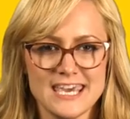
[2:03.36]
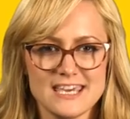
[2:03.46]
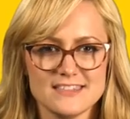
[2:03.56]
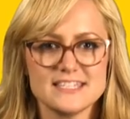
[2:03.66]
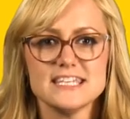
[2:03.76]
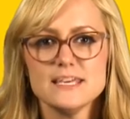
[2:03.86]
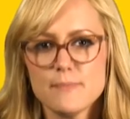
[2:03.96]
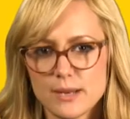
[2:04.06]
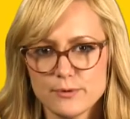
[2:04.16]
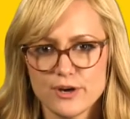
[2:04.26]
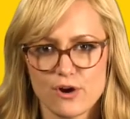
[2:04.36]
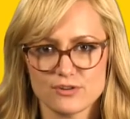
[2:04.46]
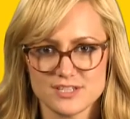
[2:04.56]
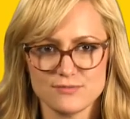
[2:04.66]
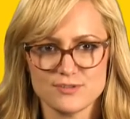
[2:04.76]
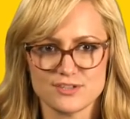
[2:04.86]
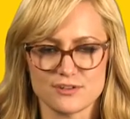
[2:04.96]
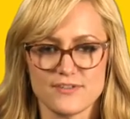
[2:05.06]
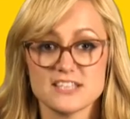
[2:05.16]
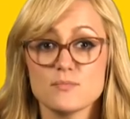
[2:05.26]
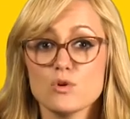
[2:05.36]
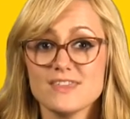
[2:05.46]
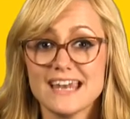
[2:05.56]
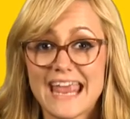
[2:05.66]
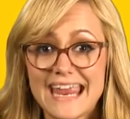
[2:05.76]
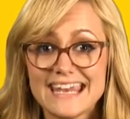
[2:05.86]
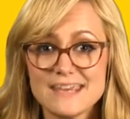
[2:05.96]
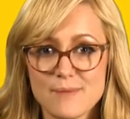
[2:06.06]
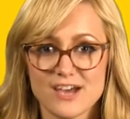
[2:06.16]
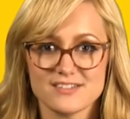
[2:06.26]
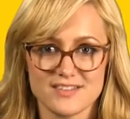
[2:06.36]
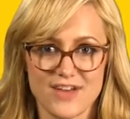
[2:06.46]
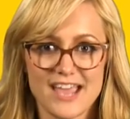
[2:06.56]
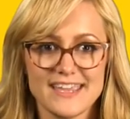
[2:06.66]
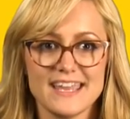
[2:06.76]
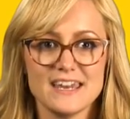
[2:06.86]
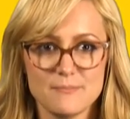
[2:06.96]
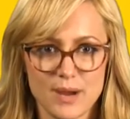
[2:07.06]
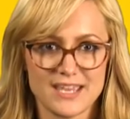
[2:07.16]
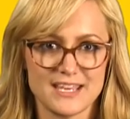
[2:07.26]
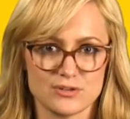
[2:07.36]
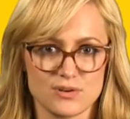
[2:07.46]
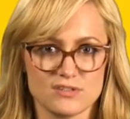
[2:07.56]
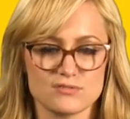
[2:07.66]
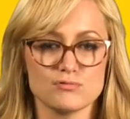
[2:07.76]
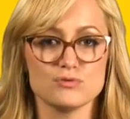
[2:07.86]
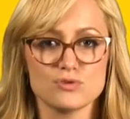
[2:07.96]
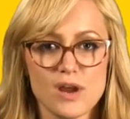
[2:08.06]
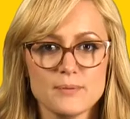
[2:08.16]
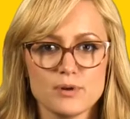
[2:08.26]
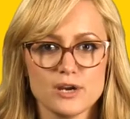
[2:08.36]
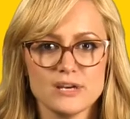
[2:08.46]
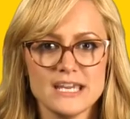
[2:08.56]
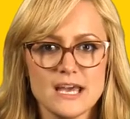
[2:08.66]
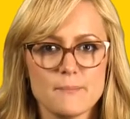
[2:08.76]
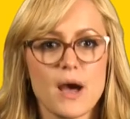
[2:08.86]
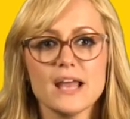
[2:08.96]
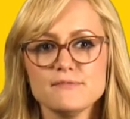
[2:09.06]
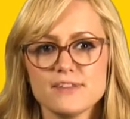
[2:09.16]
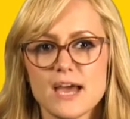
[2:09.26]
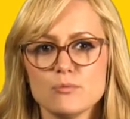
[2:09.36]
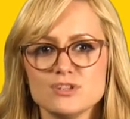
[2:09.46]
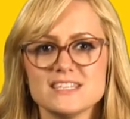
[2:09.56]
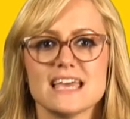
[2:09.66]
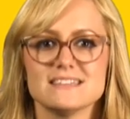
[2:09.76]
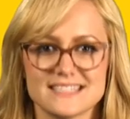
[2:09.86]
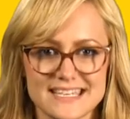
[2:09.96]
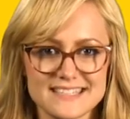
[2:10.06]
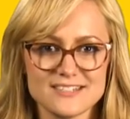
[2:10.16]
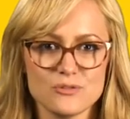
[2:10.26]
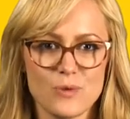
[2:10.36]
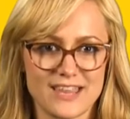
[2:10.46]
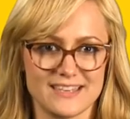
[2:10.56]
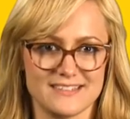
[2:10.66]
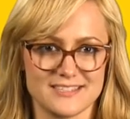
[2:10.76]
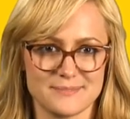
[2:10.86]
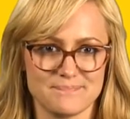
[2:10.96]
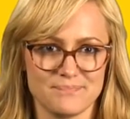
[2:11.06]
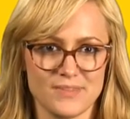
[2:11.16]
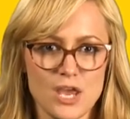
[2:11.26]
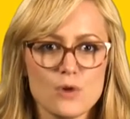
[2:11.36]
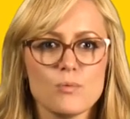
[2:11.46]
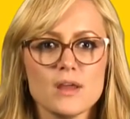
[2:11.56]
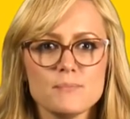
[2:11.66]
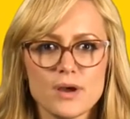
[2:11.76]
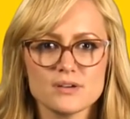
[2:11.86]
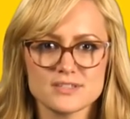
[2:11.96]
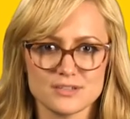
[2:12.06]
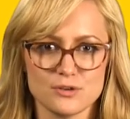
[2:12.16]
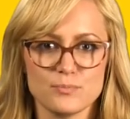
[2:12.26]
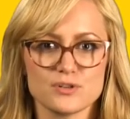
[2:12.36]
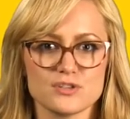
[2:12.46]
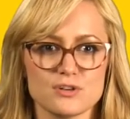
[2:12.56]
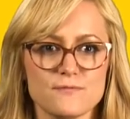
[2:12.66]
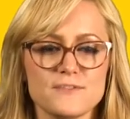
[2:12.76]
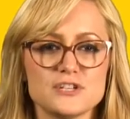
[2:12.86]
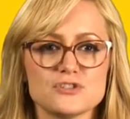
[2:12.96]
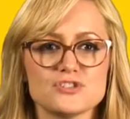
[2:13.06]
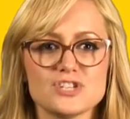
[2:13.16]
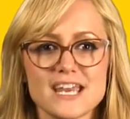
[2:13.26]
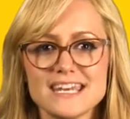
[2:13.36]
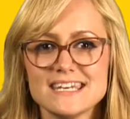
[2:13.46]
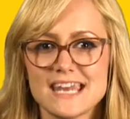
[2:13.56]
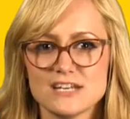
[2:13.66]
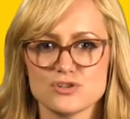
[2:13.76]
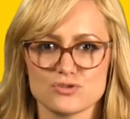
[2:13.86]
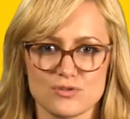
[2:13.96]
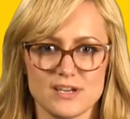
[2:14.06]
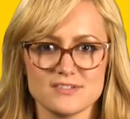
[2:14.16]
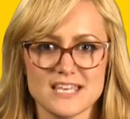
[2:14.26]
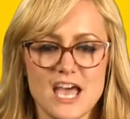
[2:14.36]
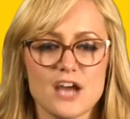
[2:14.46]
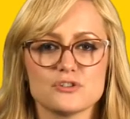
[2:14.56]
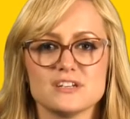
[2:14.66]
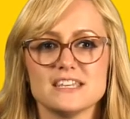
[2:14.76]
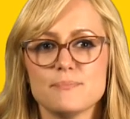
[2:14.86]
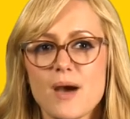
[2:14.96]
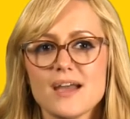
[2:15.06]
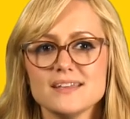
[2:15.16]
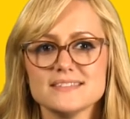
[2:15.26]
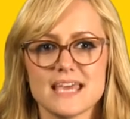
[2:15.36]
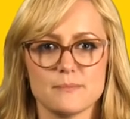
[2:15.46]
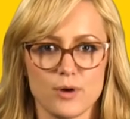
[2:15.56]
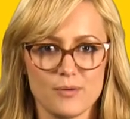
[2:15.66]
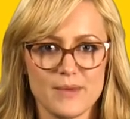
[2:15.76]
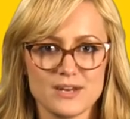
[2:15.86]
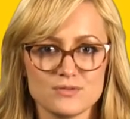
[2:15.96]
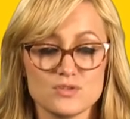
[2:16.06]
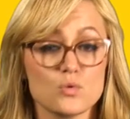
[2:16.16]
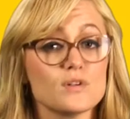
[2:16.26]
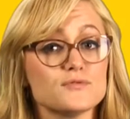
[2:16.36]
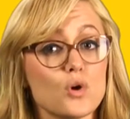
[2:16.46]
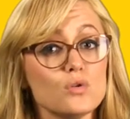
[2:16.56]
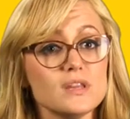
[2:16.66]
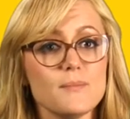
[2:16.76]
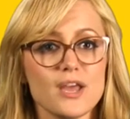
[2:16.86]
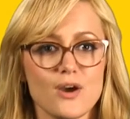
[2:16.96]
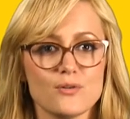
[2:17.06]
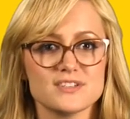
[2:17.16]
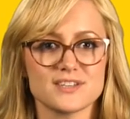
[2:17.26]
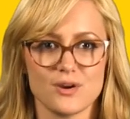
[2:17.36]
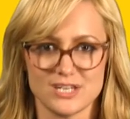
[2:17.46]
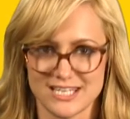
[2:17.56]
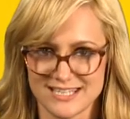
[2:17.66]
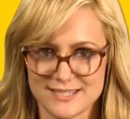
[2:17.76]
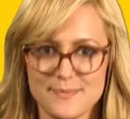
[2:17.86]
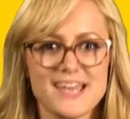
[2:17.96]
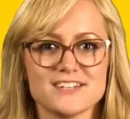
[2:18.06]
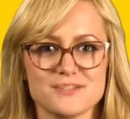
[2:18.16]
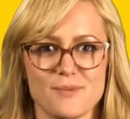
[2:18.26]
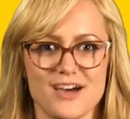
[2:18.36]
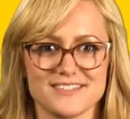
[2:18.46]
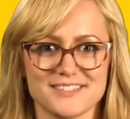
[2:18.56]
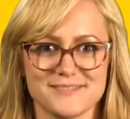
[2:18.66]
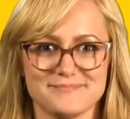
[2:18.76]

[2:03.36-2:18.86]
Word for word: The T. Mabry Carlton Reserve has more than 80 miles of hiking and biking trails through dry prairie, pine flatwoods, and seasonal wetlands. Red Bug Slough Preserve features shaded nature trails underneath pines and palmettos dwarfed only by oaks coated in Spanish moss.